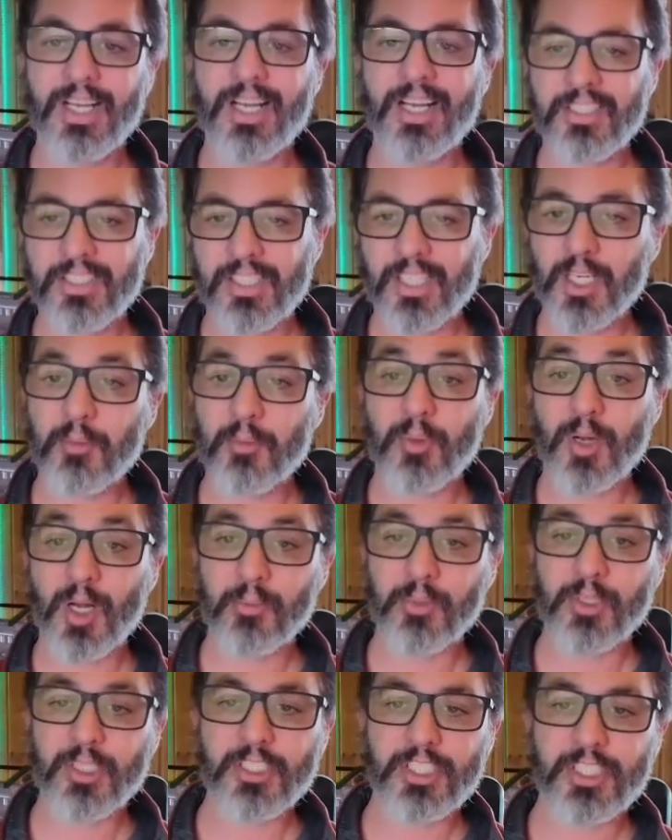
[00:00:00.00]
It's going to
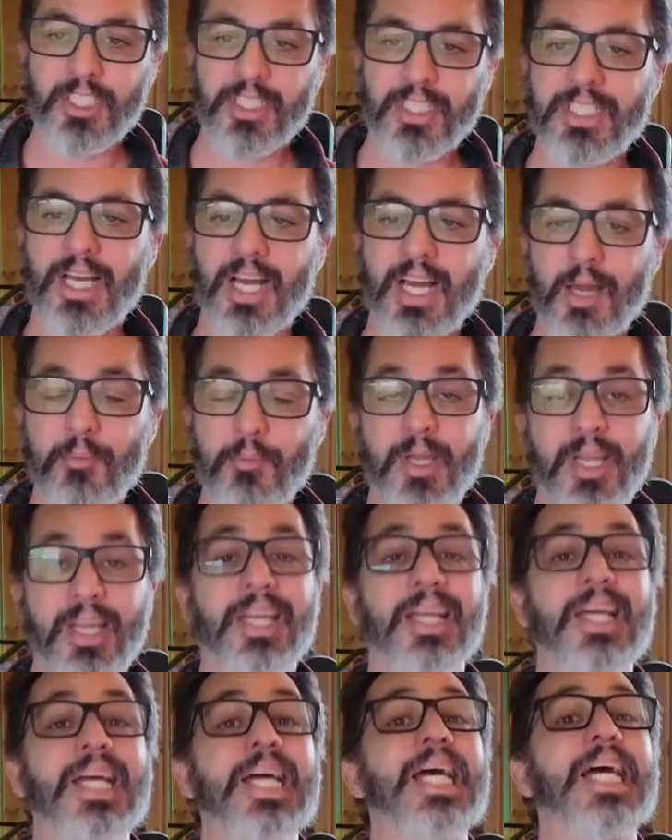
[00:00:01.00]
publish to the
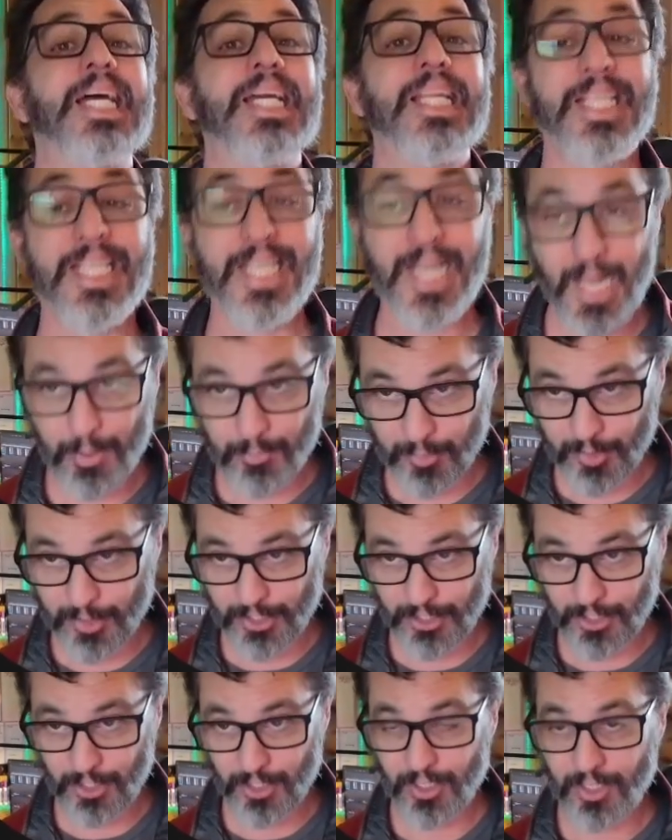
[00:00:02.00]
topic
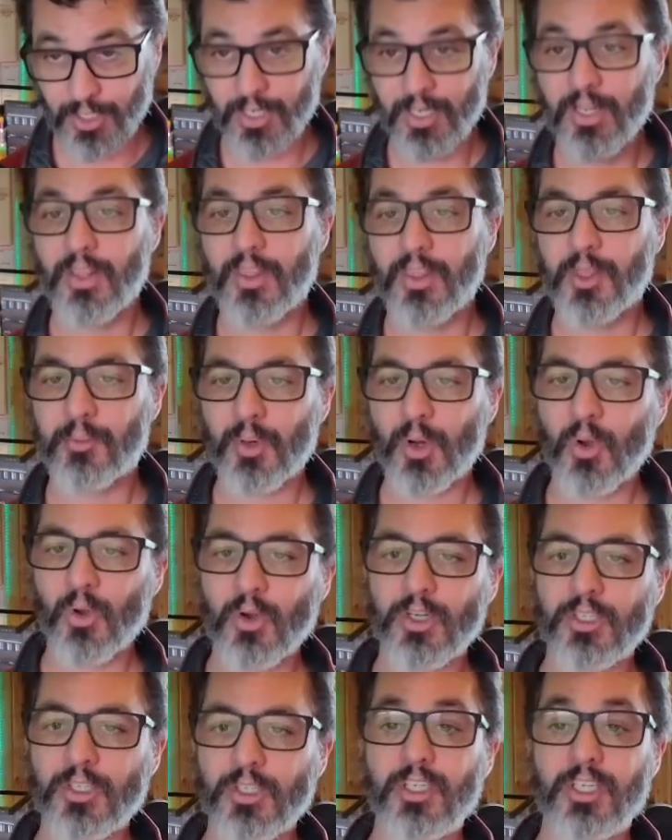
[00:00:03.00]
temperature. The
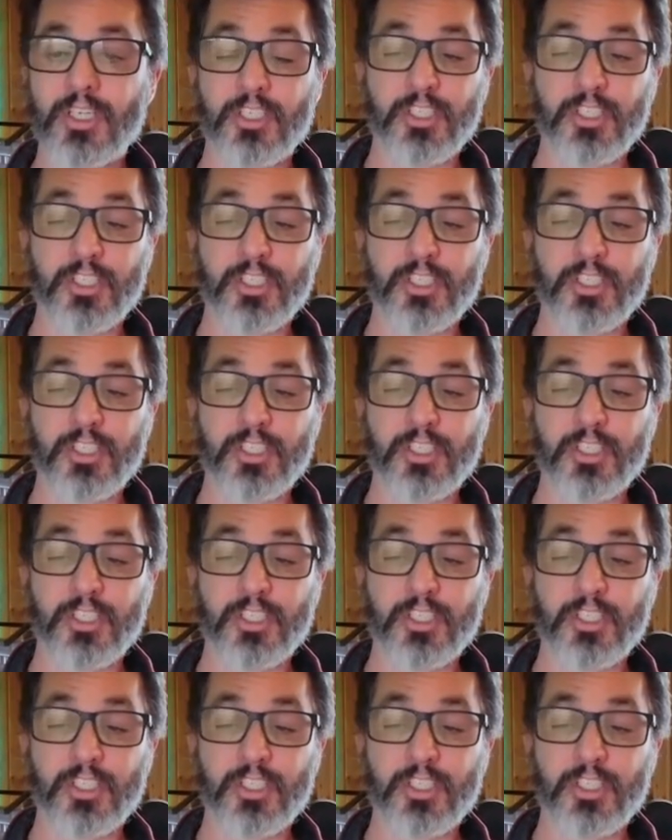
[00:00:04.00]
broker is going